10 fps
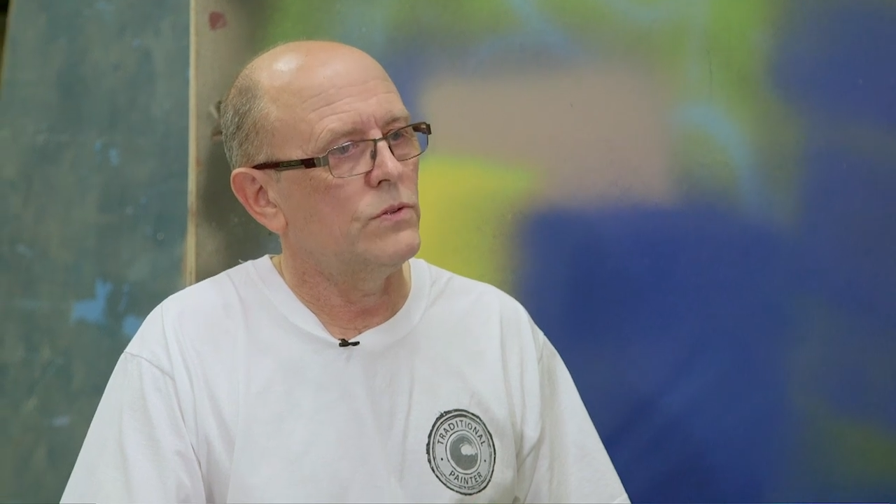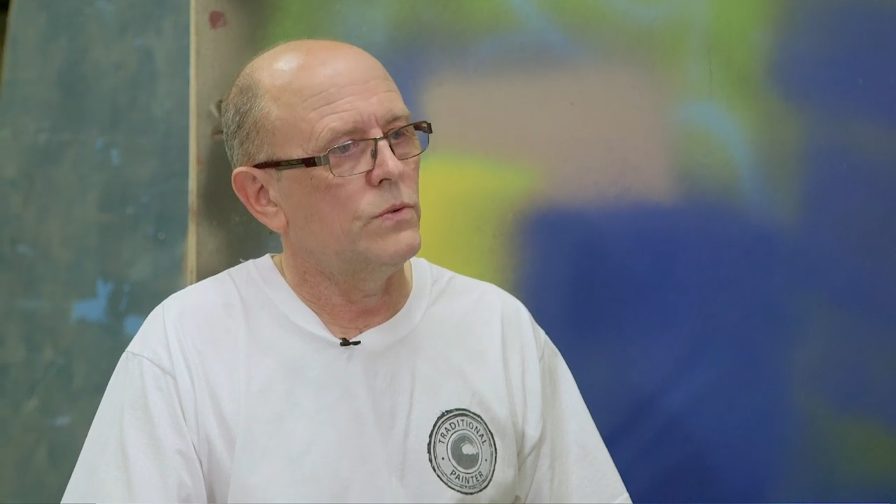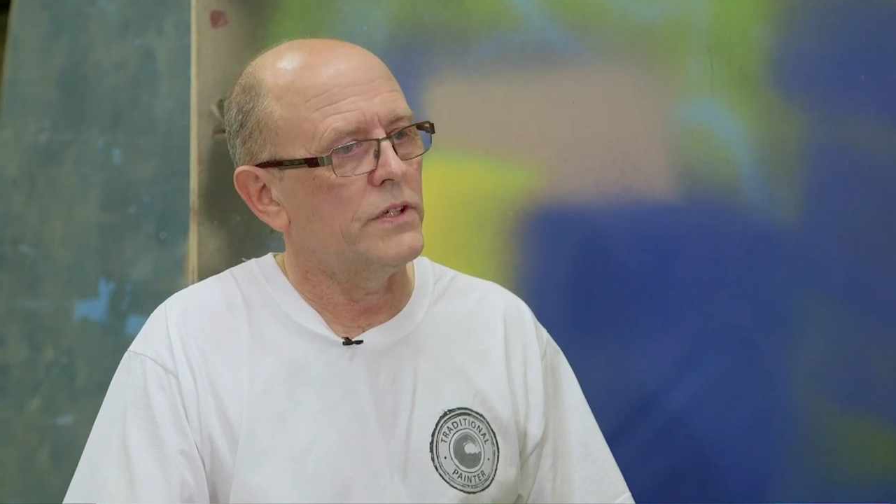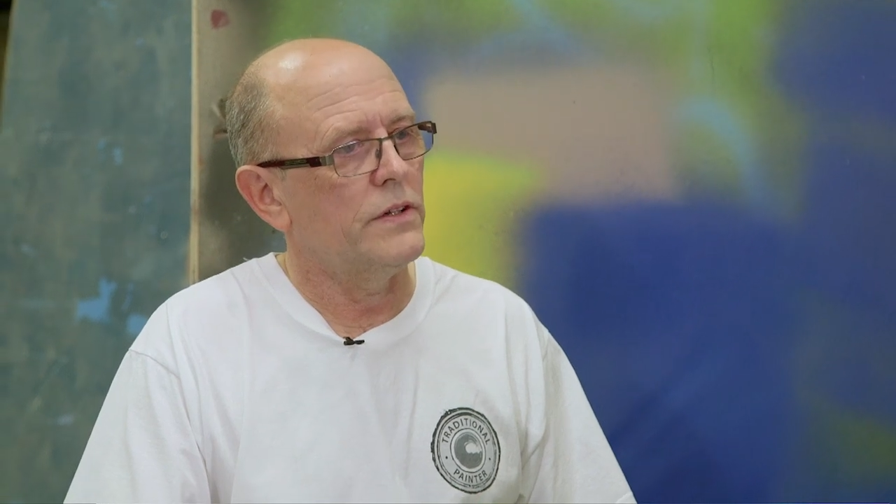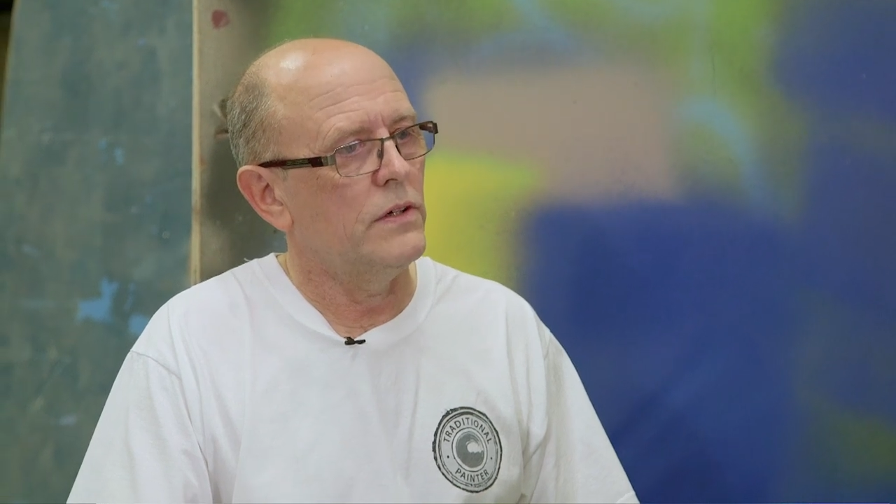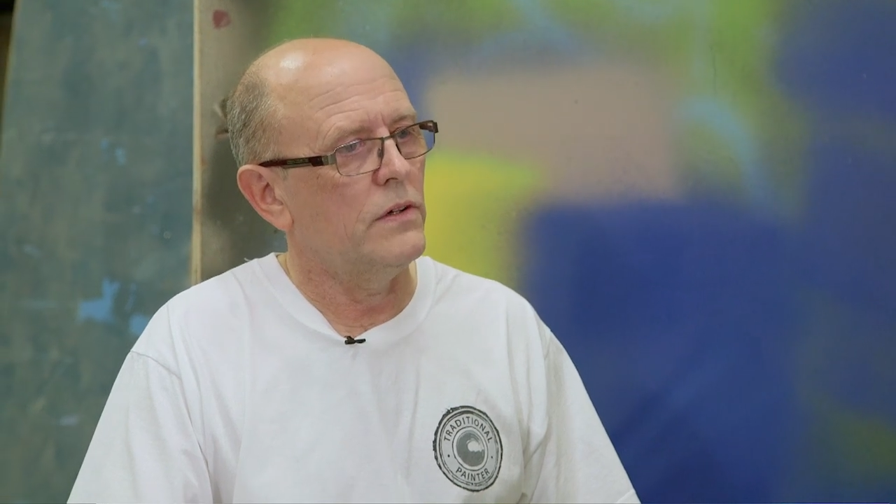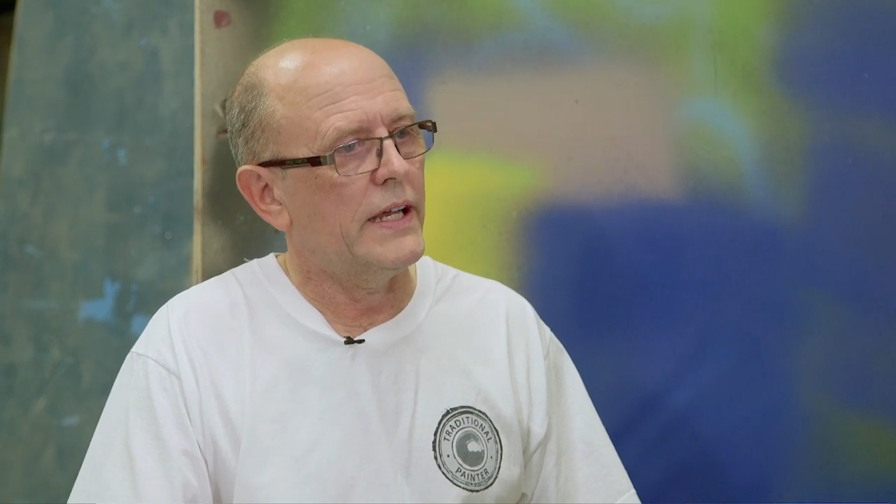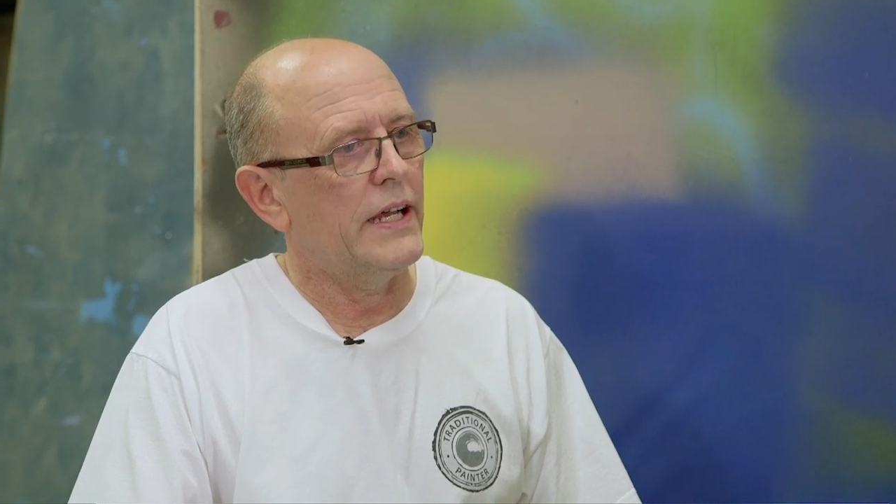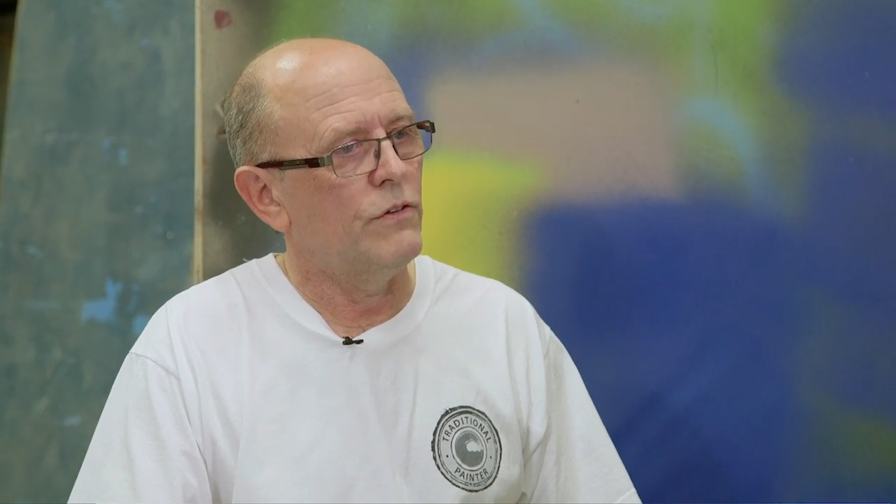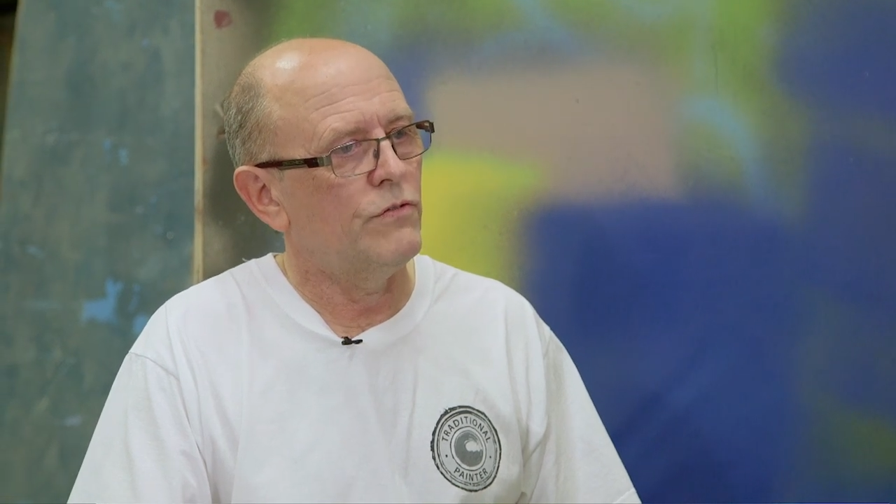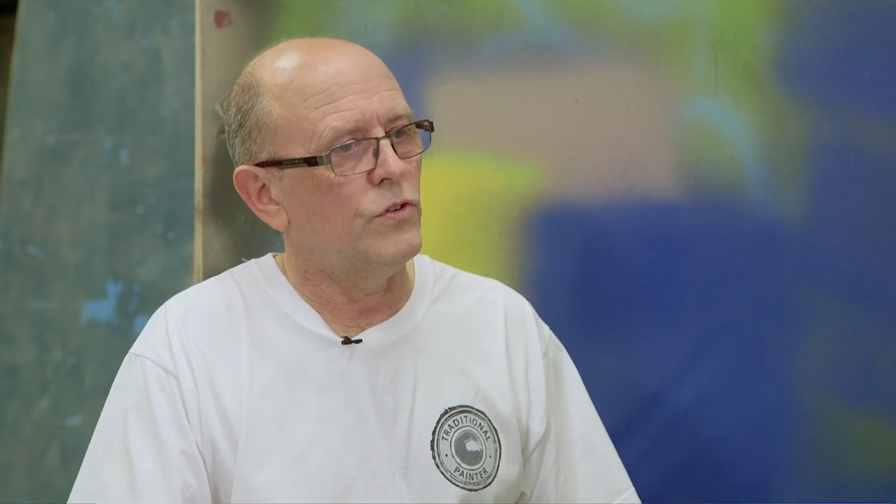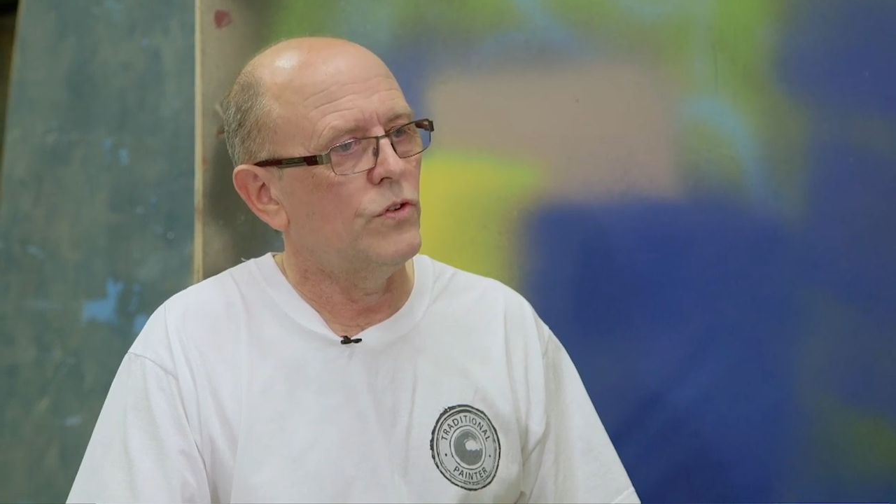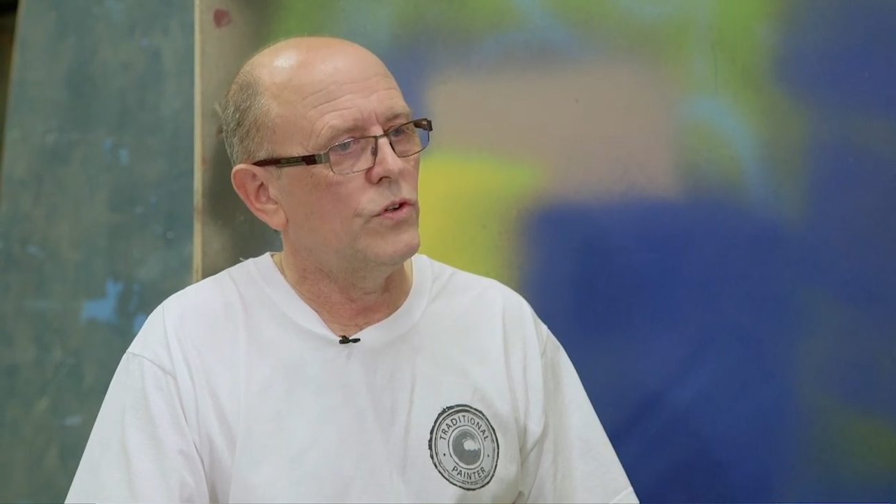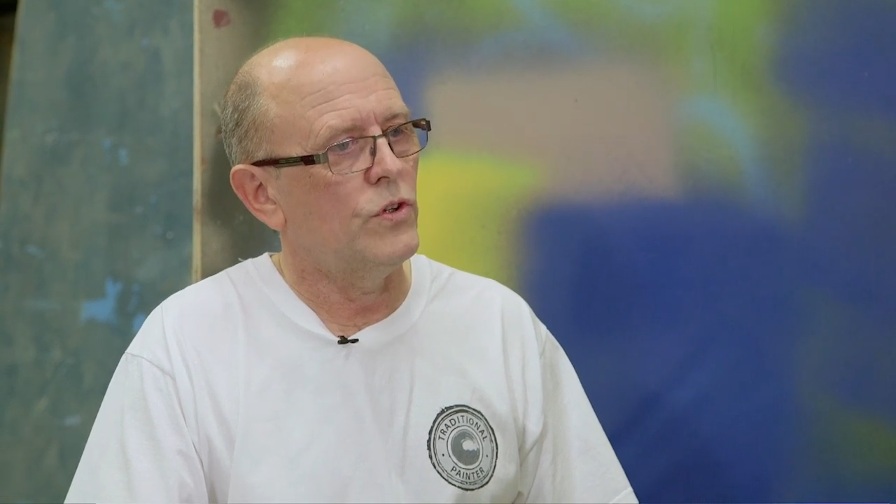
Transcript: always on the lookout for